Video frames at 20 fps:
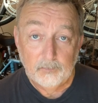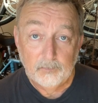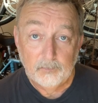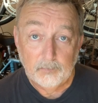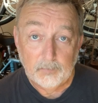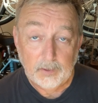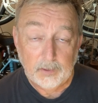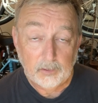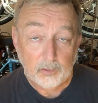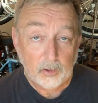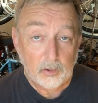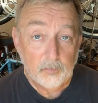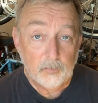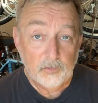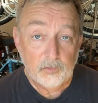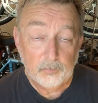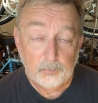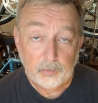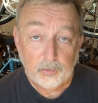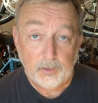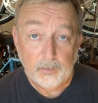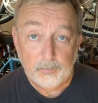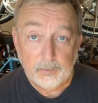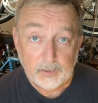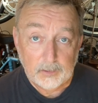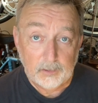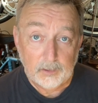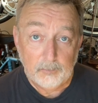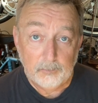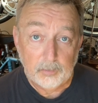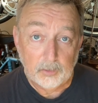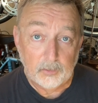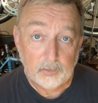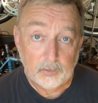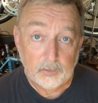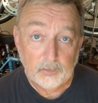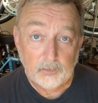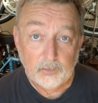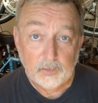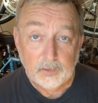my arms pretty badly
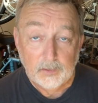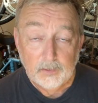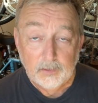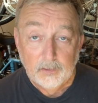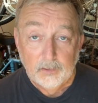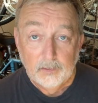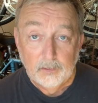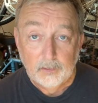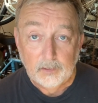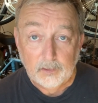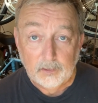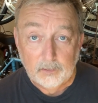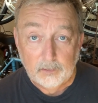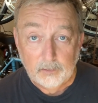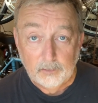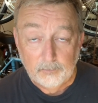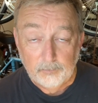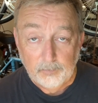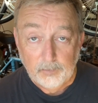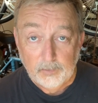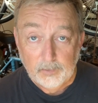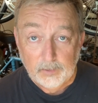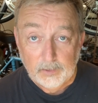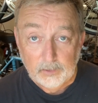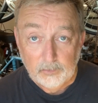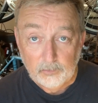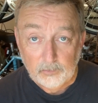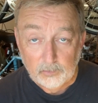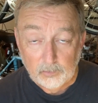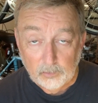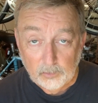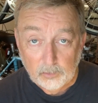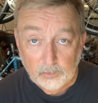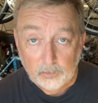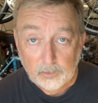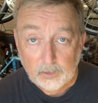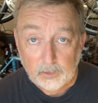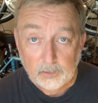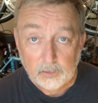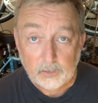burned a few days
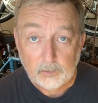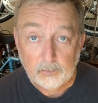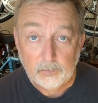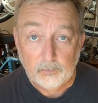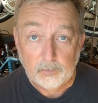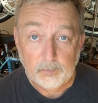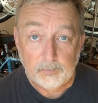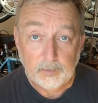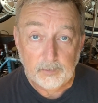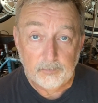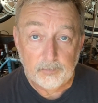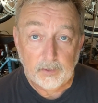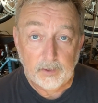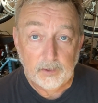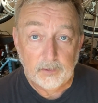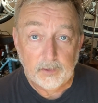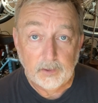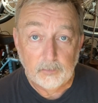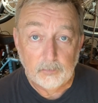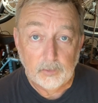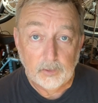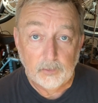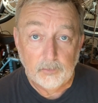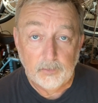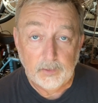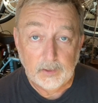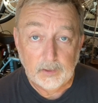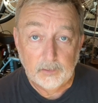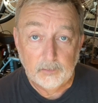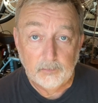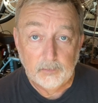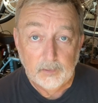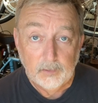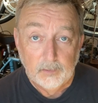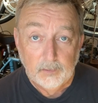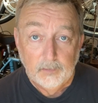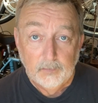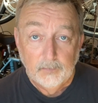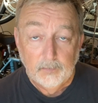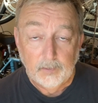earlier when my friend and I rode down
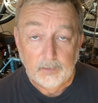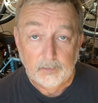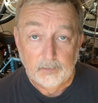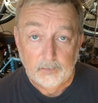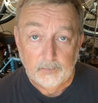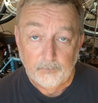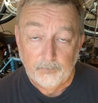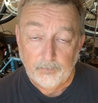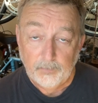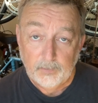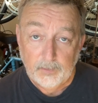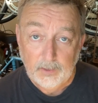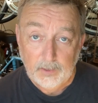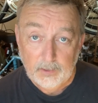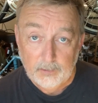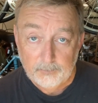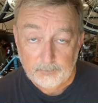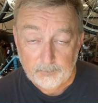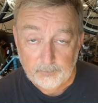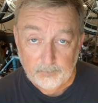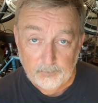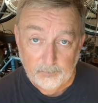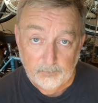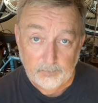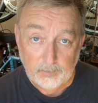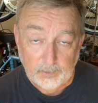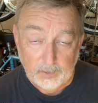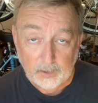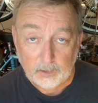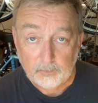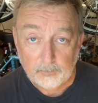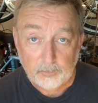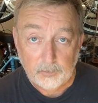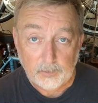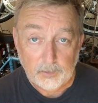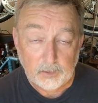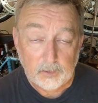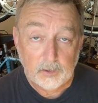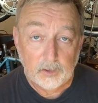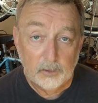half the California
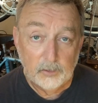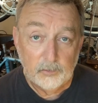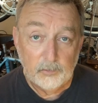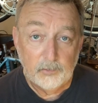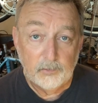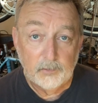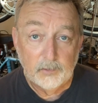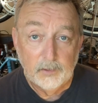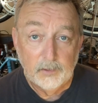coast.